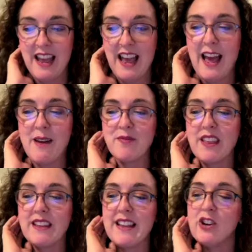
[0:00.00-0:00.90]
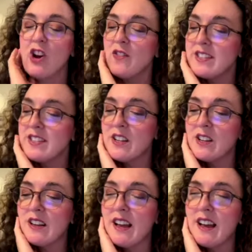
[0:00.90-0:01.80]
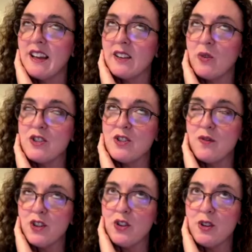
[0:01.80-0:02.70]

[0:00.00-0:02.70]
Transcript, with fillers: Um, now, Cole, this is a, a, question for you.